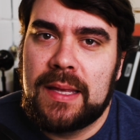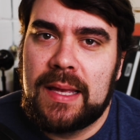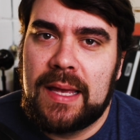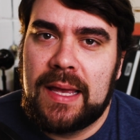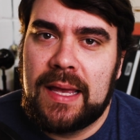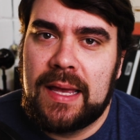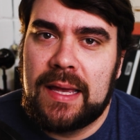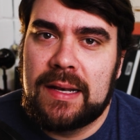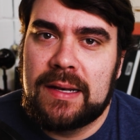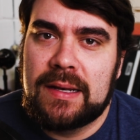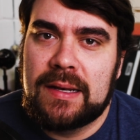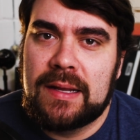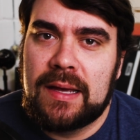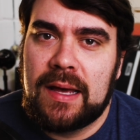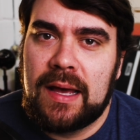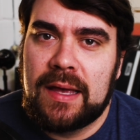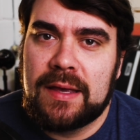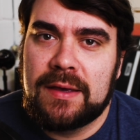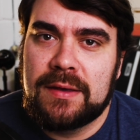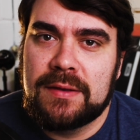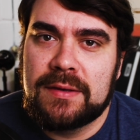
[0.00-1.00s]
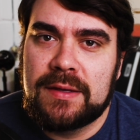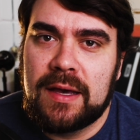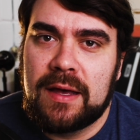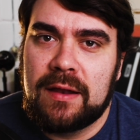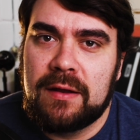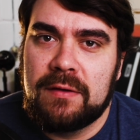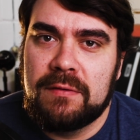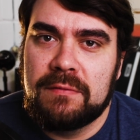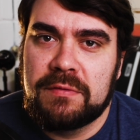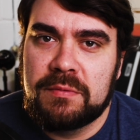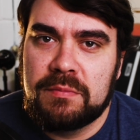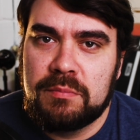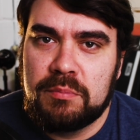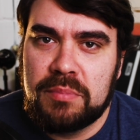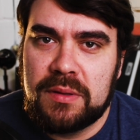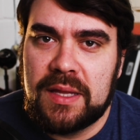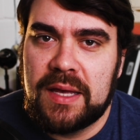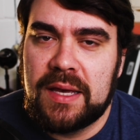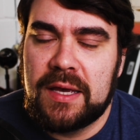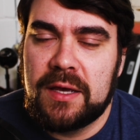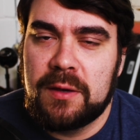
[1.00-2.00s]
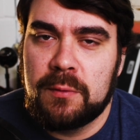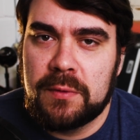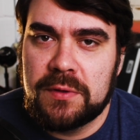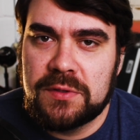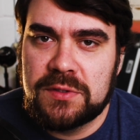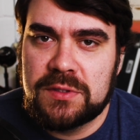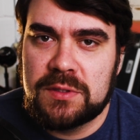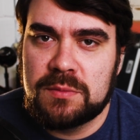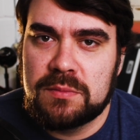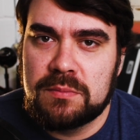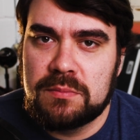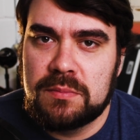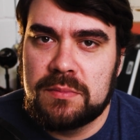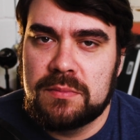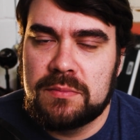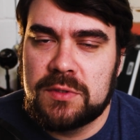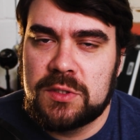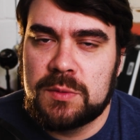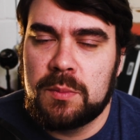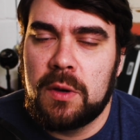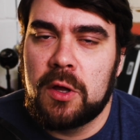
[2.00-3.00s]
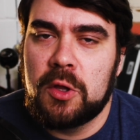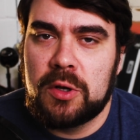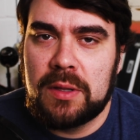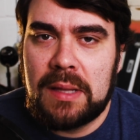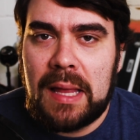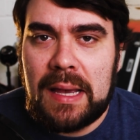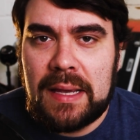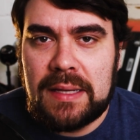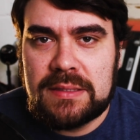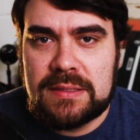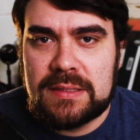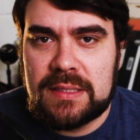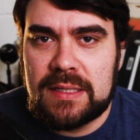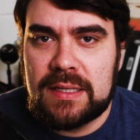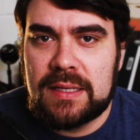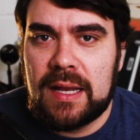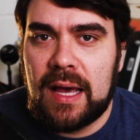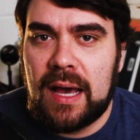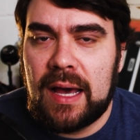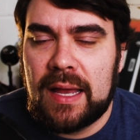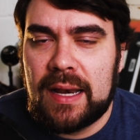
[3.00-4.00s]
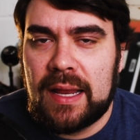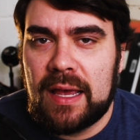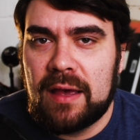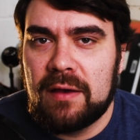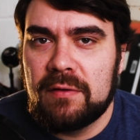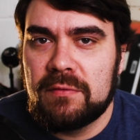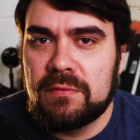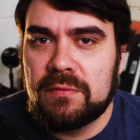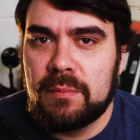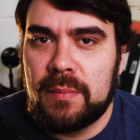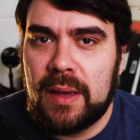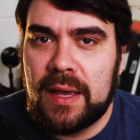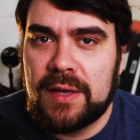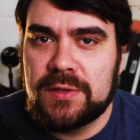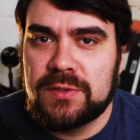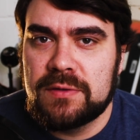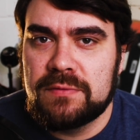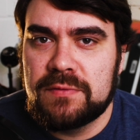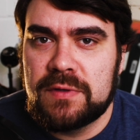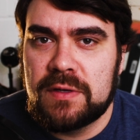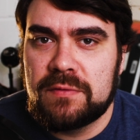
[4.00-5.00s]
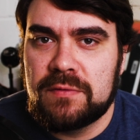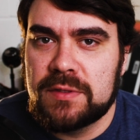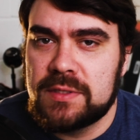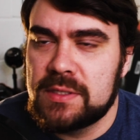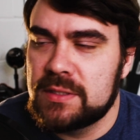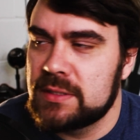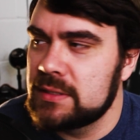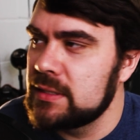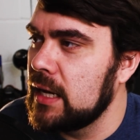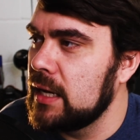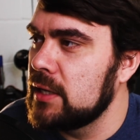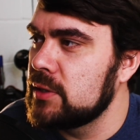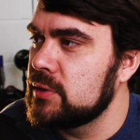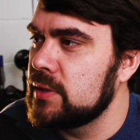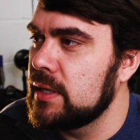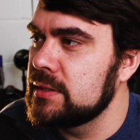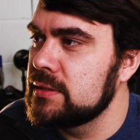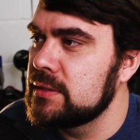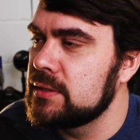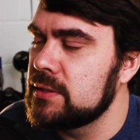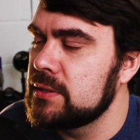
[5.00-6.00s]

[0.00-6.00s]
and I could kind of play with some smaller lights and not have massive differences in contrast.